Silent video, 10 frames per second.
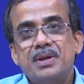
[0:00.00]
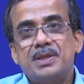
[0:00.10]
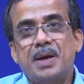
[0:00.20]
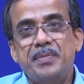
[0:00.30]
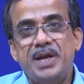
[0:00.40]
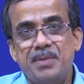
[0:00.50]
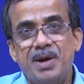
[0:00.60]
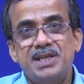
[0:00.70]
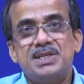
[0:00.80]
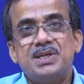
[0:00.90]
the
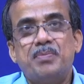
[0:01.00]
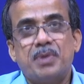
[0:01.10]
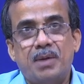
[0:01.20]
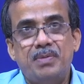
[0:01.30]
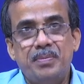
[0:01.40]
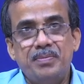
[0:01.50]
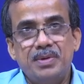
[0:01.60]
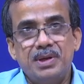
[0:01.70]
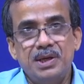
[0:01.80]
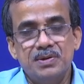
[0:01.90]
minimization problem
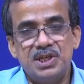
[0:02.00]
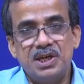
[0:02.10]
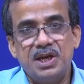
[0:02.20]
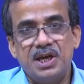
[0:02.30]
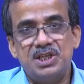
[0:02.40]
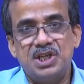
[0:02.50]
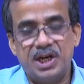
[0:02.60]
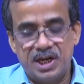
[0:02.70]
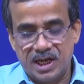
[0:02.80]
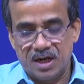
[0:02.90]
using a
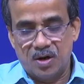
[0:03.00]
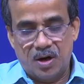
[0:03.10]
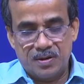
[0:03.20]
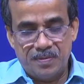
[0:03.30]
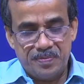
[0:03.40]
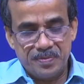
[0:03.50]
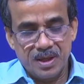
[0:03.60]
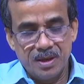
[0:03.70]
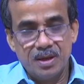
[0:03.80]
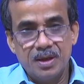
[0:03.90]
genetic algorithm.
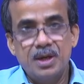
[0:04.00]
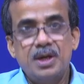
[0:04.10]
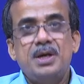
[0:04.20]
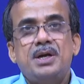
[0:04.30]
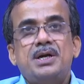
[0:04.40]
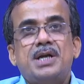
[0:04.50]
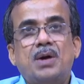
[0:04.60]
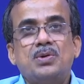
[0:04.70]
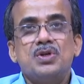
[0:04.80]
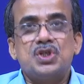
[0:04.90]

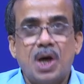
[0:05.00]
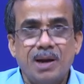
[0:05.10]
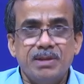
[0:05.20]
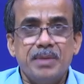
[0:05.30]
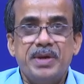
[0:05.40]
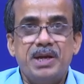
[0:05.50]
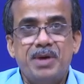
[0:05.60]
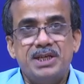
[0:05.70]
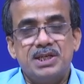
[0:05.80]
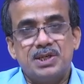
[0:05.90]
Now, to solve the
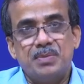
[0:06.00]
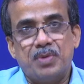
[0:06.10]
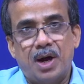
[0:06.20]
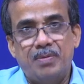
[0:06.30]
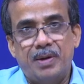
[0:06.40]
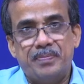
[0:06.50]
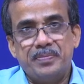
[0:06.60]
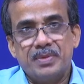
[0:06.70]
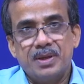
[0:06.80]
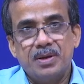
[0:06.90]
minimization problem,
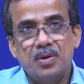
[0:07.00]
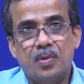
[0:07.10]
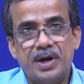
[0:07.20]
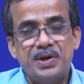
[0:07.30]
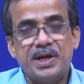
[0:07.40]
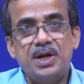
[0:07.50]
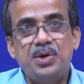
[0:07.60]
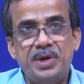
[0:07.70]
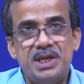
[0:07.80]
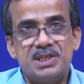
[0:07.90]
what you can
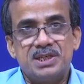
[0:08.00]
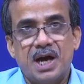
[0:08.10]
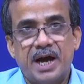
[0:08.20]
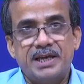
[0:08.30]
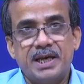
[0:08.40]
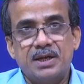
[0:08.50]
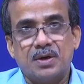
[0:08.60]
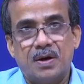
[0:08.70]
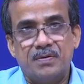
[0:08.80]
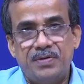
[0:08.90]
do is I can
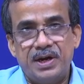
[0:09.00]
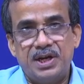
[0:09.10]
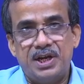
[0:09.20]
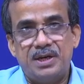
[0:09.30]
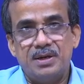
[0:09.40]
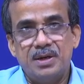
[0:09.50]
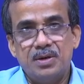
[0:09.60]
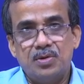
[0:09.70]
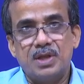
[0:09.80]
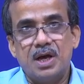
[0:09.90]
convert it
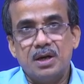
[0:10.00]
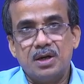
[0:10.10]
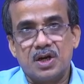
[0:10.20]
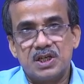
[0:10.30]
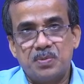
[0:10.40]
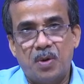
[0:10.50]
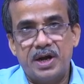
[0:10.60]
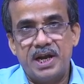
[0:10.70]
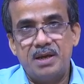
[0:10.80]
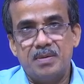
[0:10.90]
to the
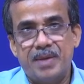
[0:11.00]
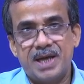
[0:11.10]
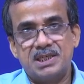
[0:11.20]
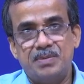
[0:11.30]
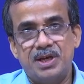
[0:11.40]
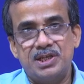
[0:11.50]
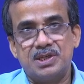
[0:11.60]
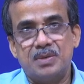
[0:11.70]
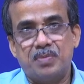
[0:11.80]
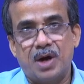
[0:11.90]
corresponding
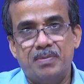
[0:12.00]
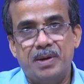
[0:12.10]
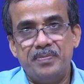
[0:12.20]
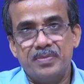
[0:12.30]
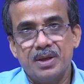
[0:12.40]
maximization problem,